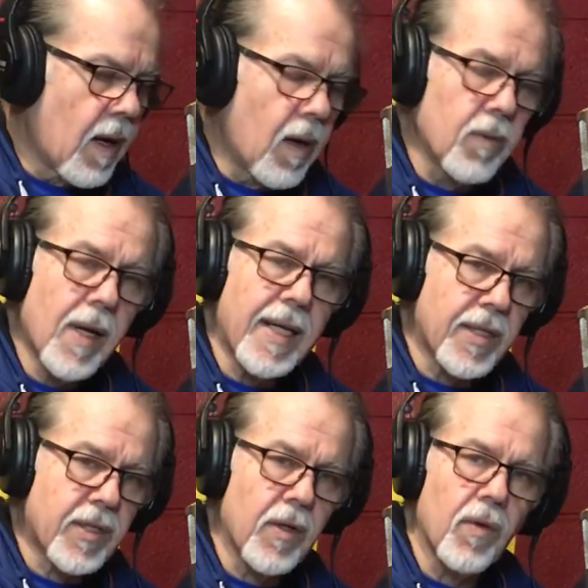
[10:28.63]
All right,
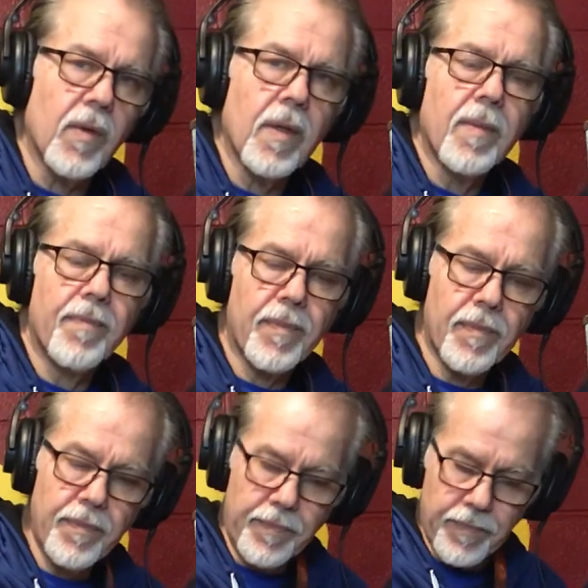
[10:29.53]
so
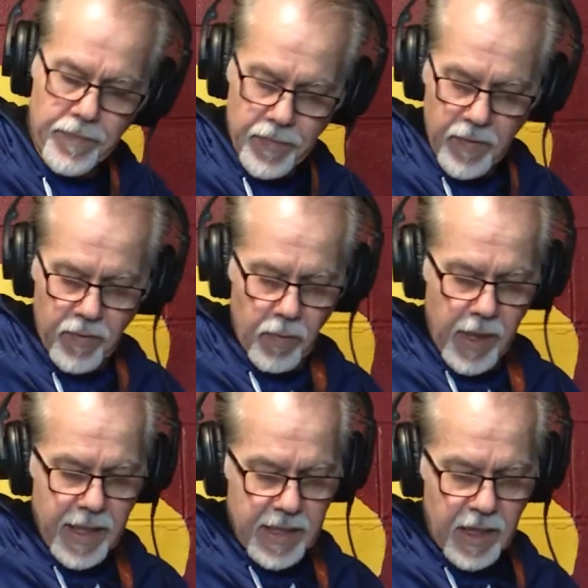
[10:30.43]
from
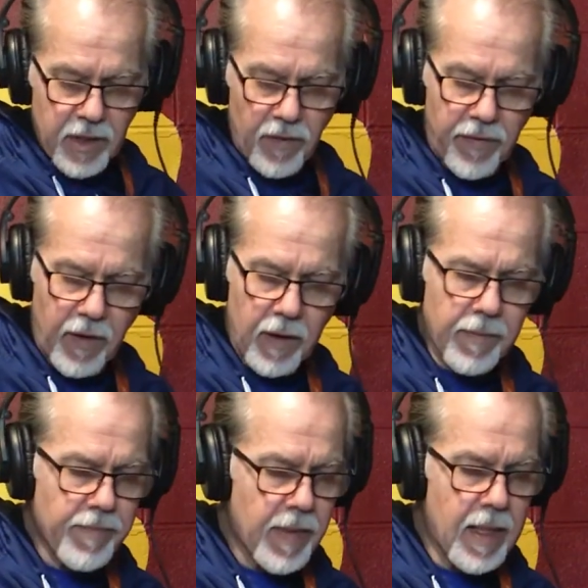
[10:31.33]
what I can tell so
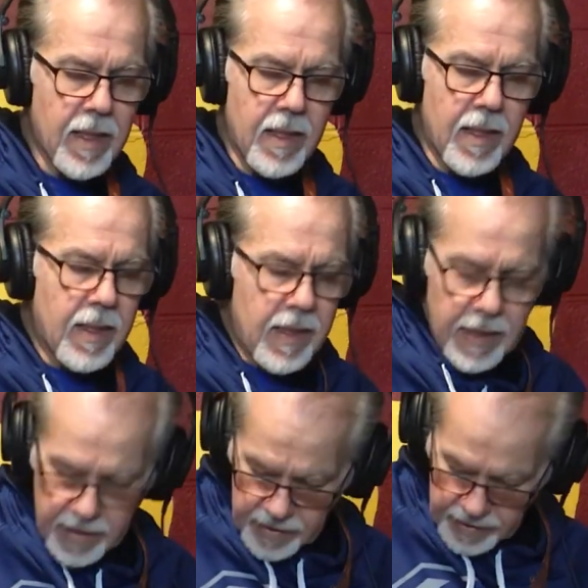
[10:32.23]
far,
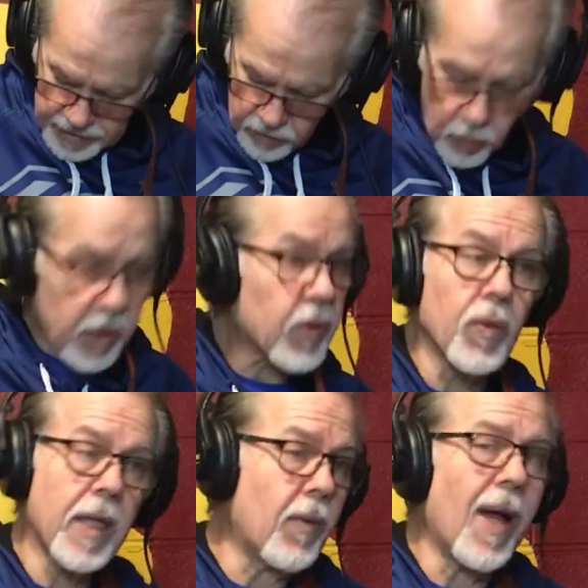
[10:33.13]
it works
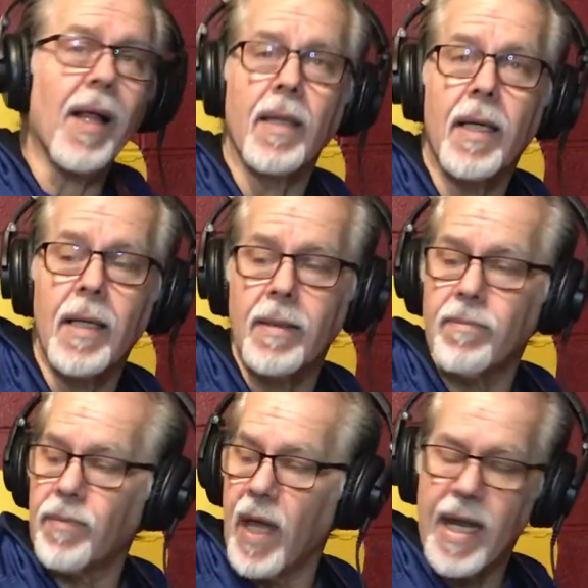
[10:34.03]
really well.
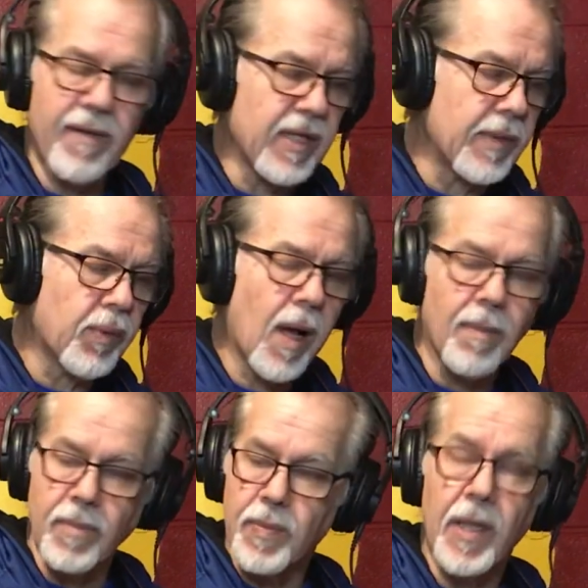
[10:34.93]
Not having any
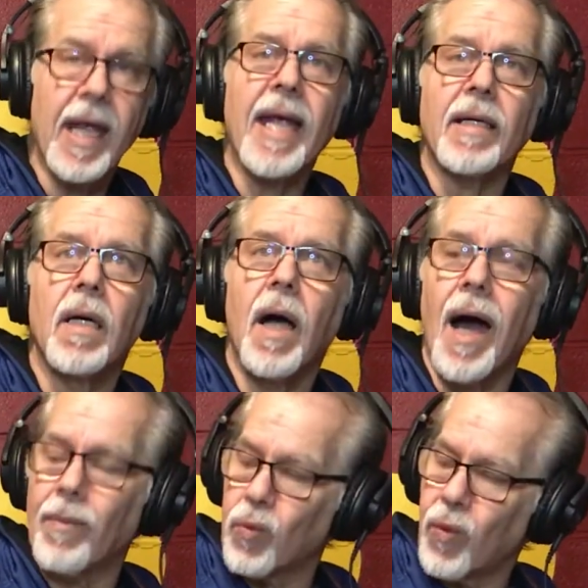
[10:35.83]
problems. But hey,
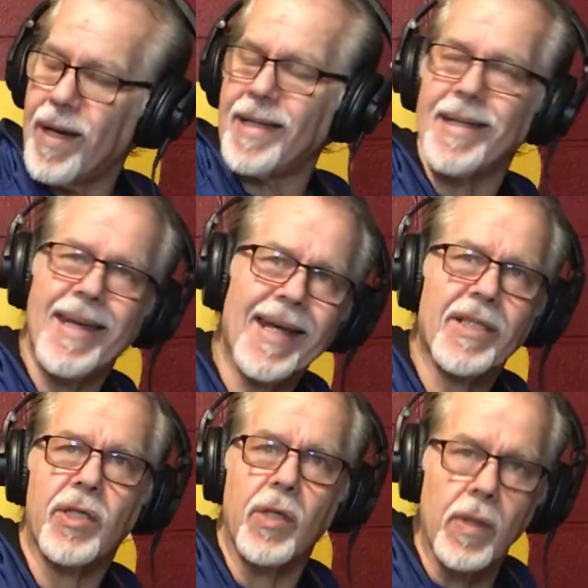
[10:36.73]
I'm right
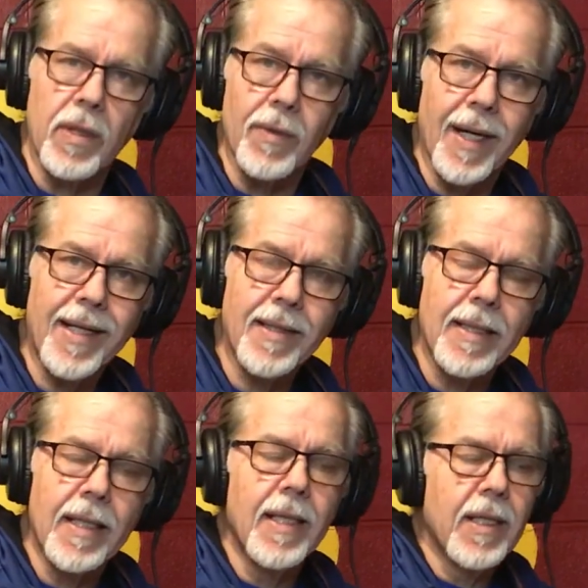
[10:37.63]
next to it, right?
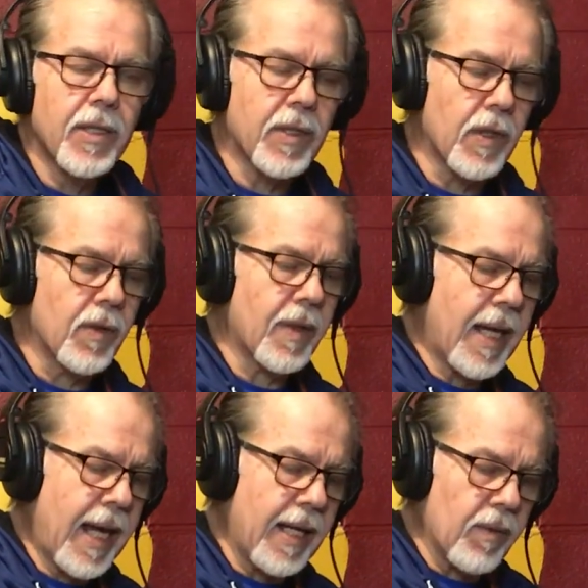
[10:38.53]
So
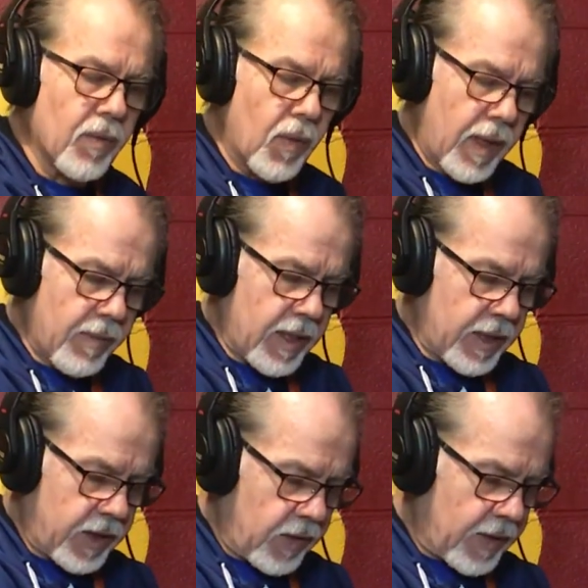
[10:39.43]
hey, what I'm gonna
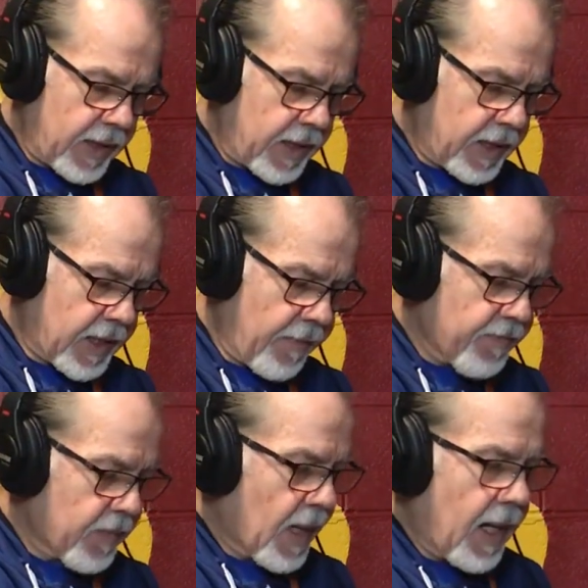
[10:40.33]
do is
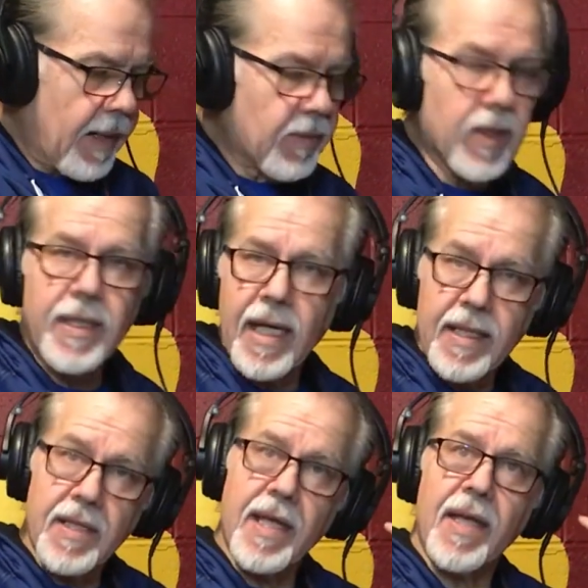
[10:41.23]
I'm gonna take
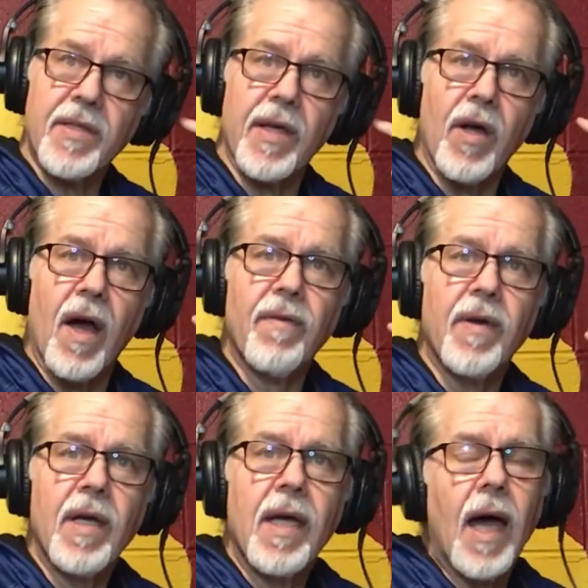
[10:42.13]
this headset off.
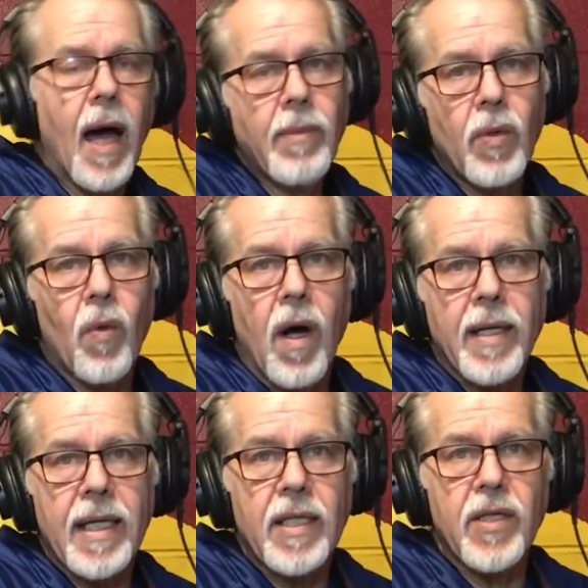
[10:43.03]
I'm gonna
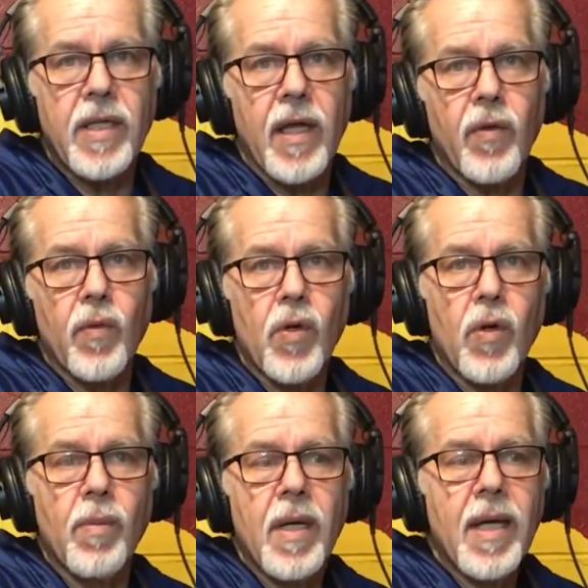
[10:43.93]
walk into the other
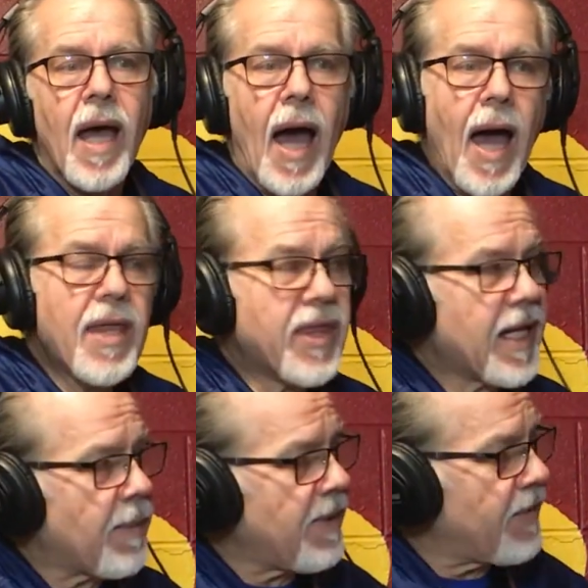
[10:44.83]
room. I
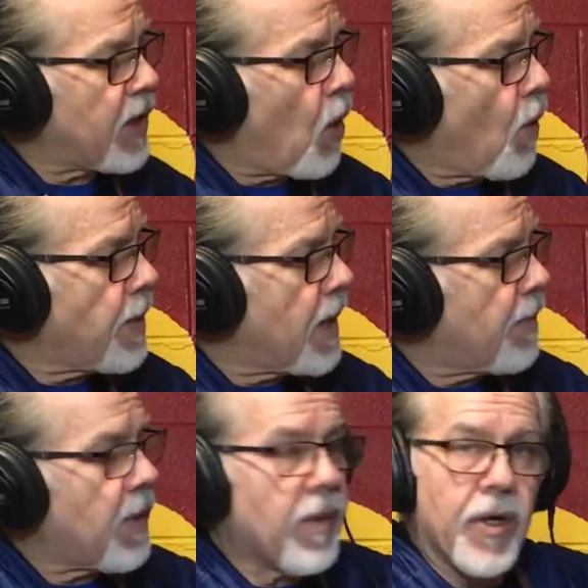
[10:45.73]
think I'm even gonna open
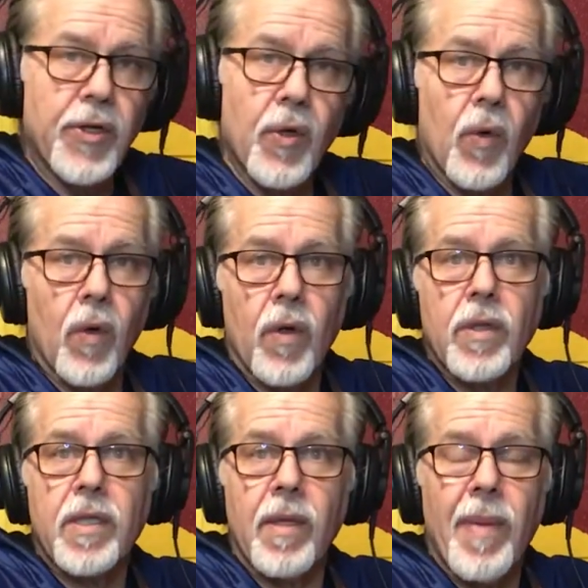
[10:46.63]
up the
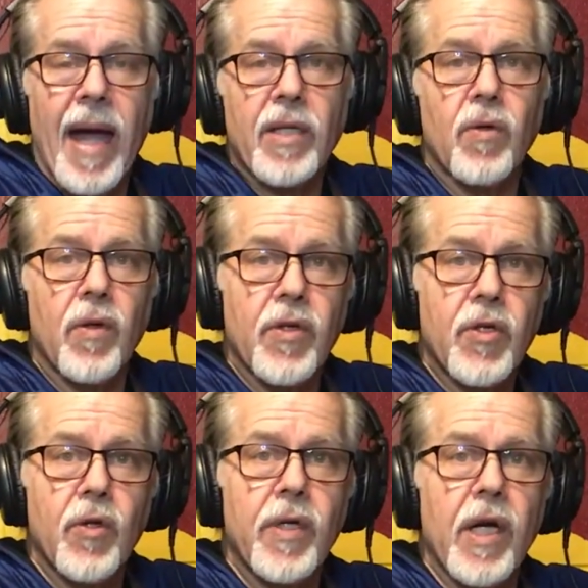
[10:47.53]
door to the back door of the
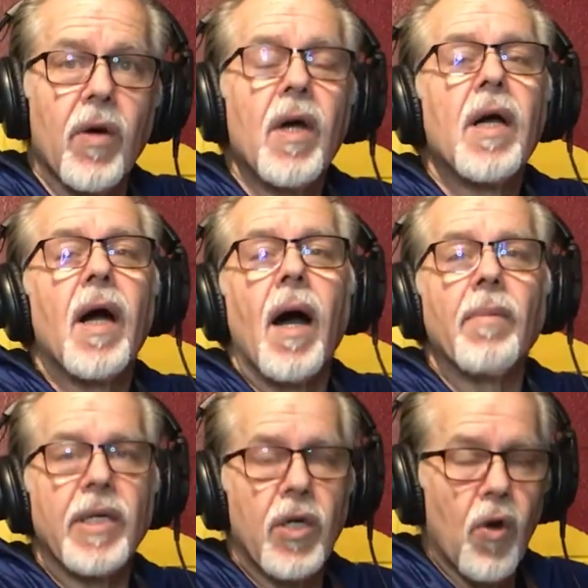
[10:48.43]
studio.
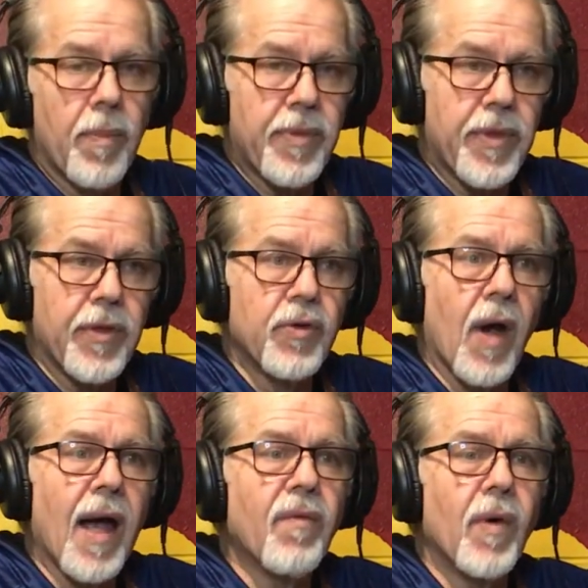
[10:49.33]
I'm gonna go up the
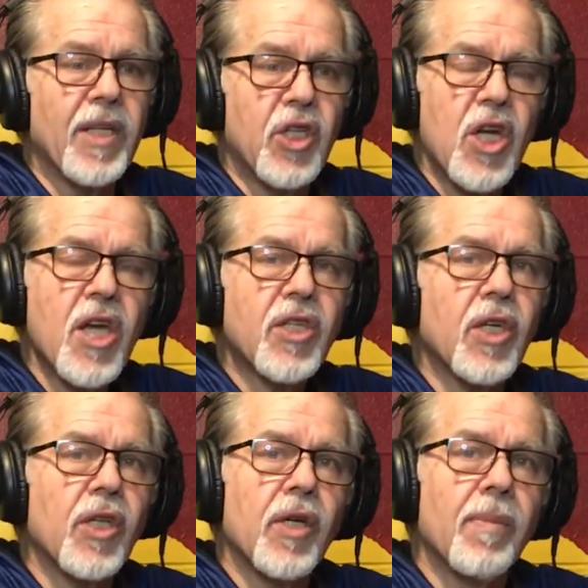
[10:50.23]
driveway just
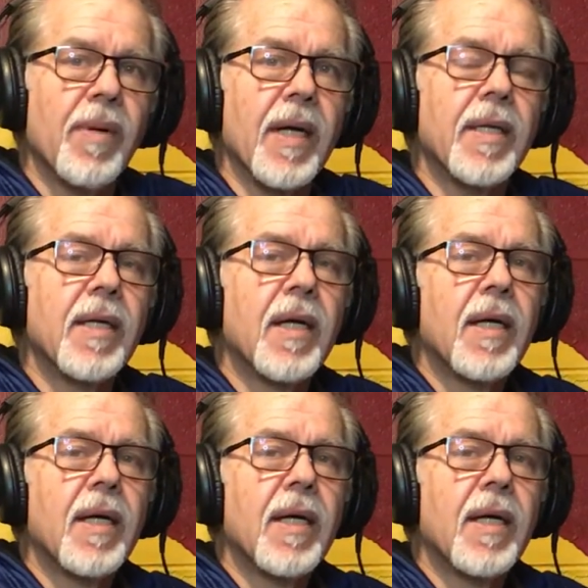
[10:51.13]
a little bit.